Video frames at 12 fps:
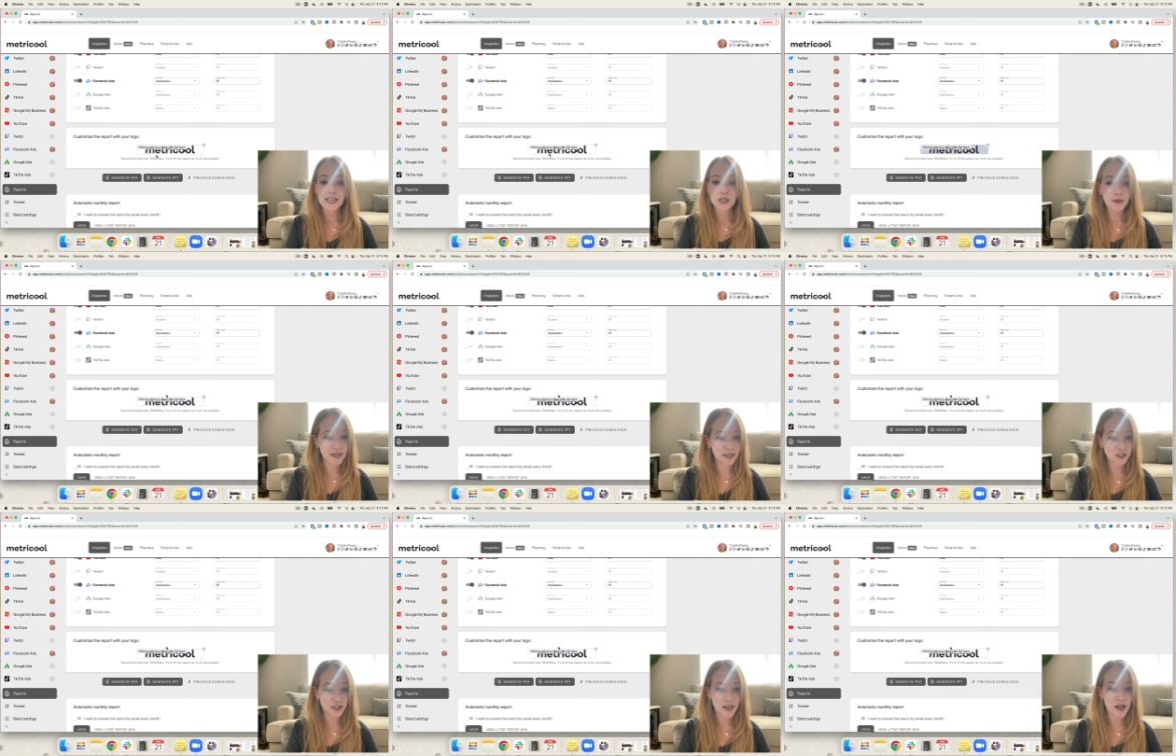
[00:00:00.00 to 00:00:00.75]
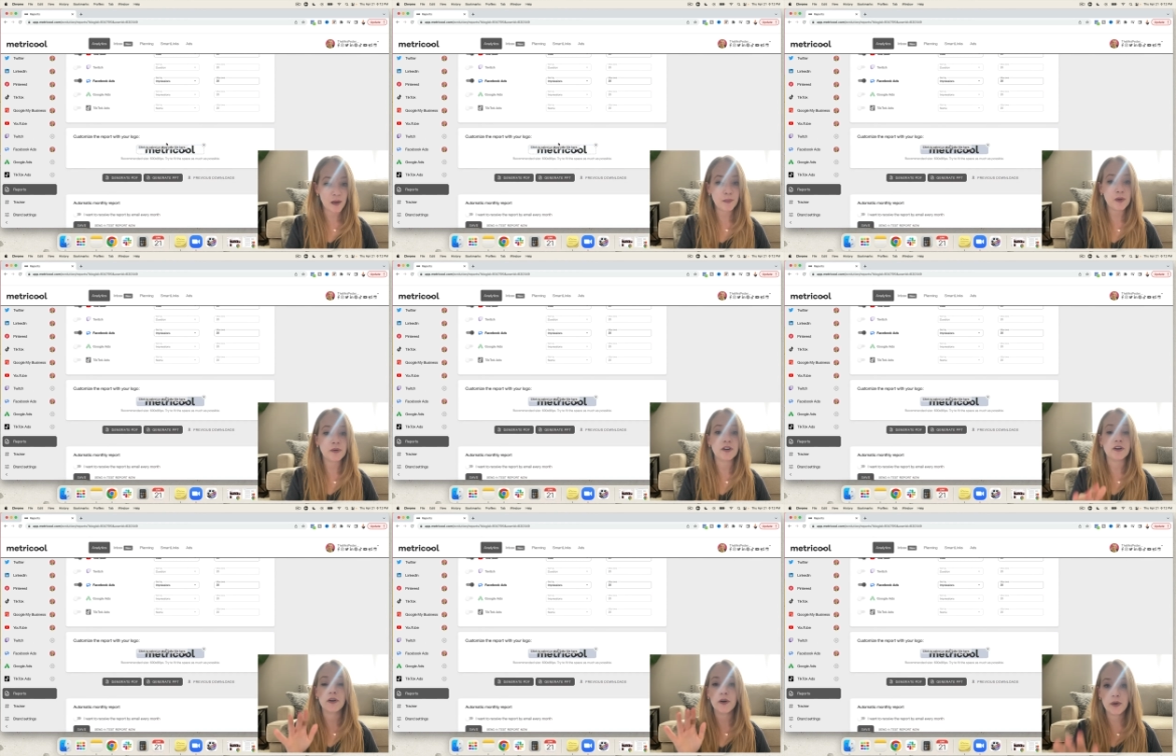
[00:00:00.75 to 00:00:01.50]
You can actually upload
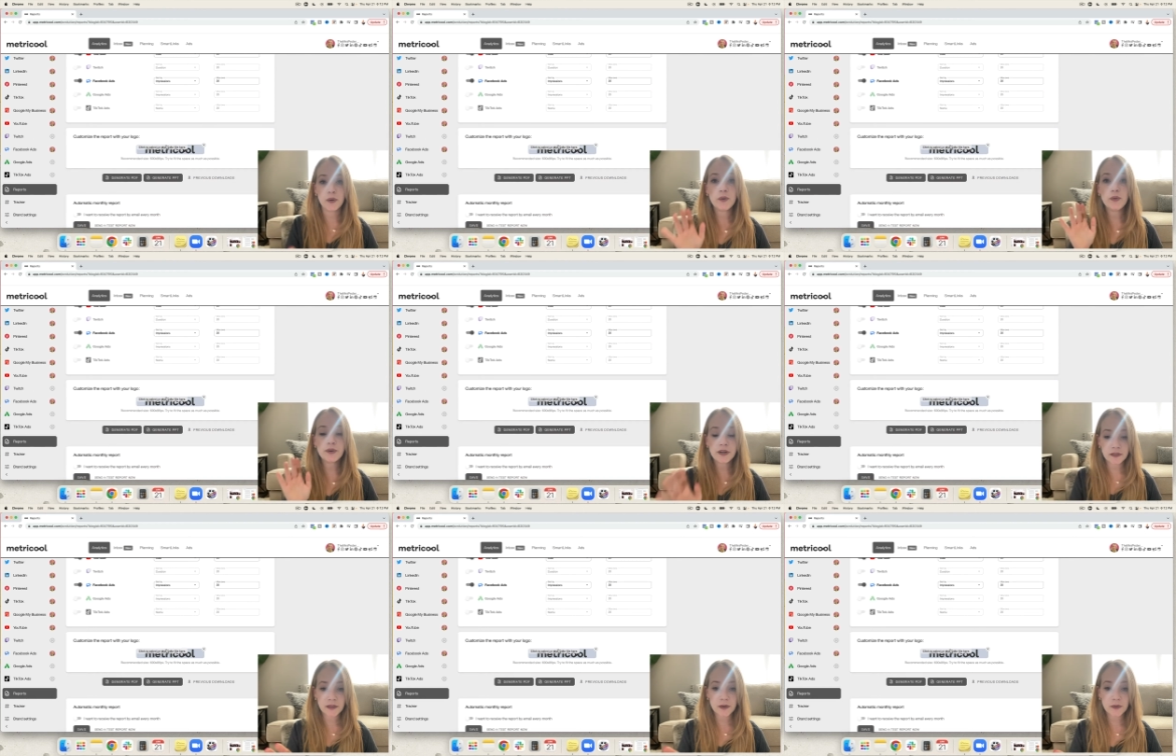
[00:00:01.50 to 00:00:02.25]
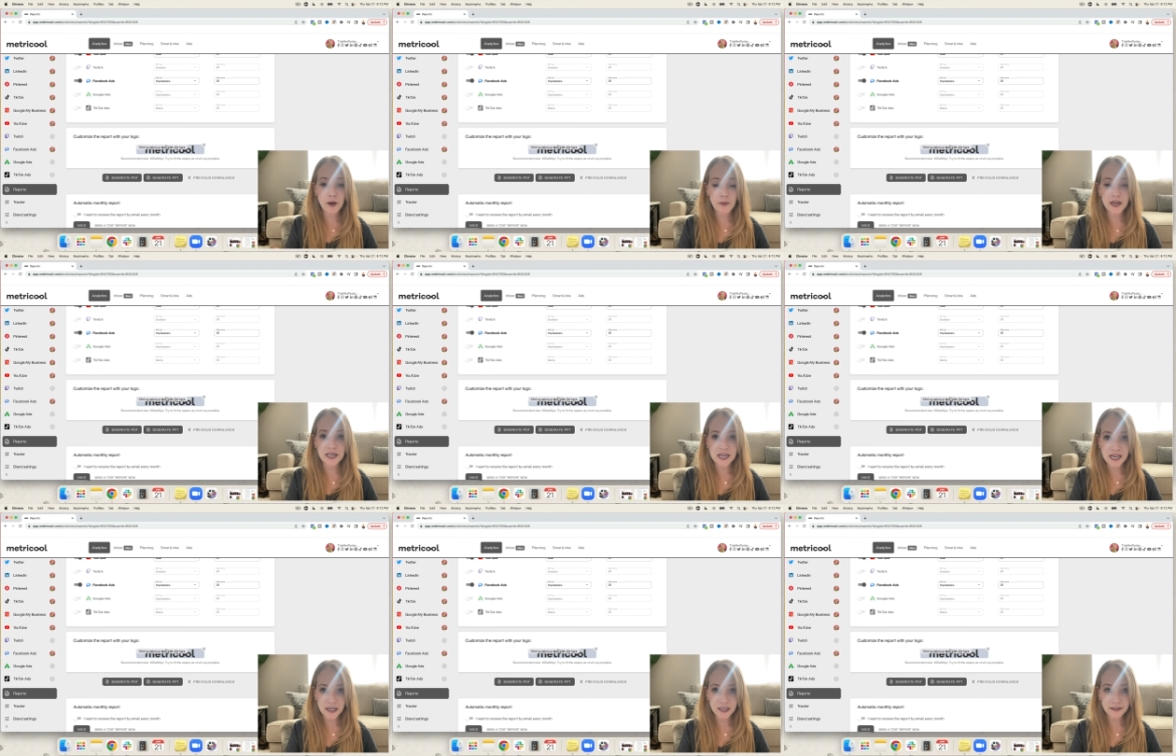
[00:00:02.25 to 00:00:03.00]
your own logo in
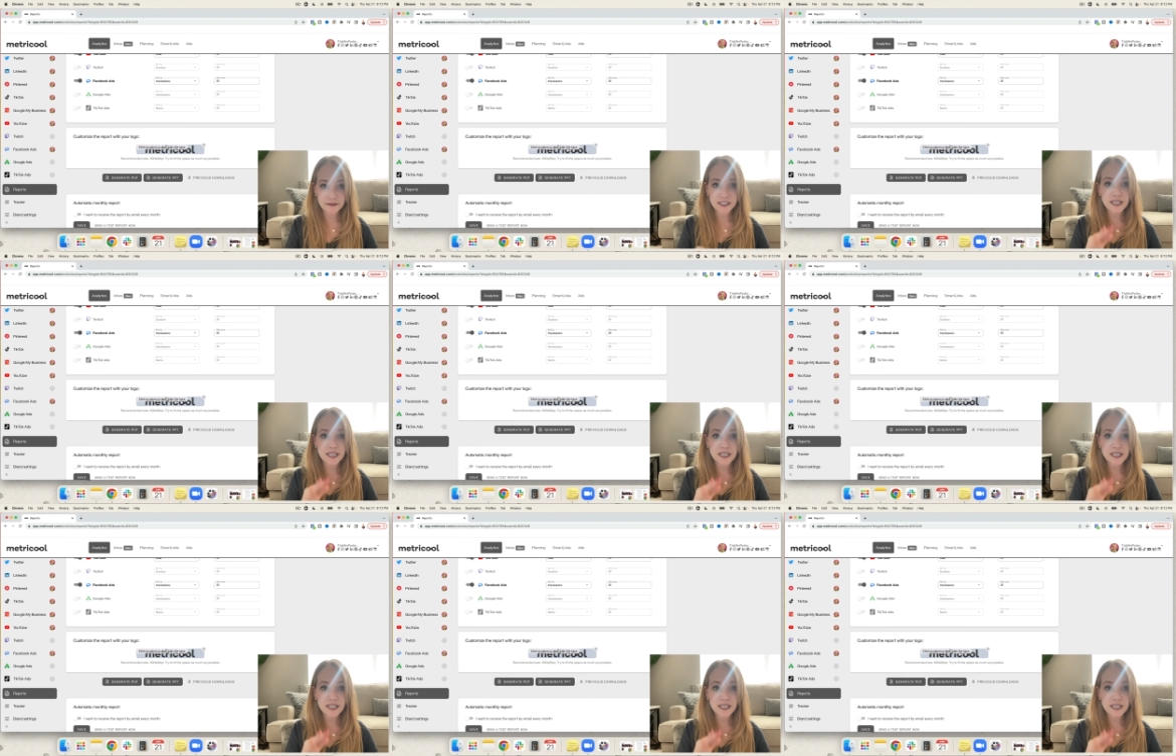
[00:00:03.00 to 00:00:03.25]
here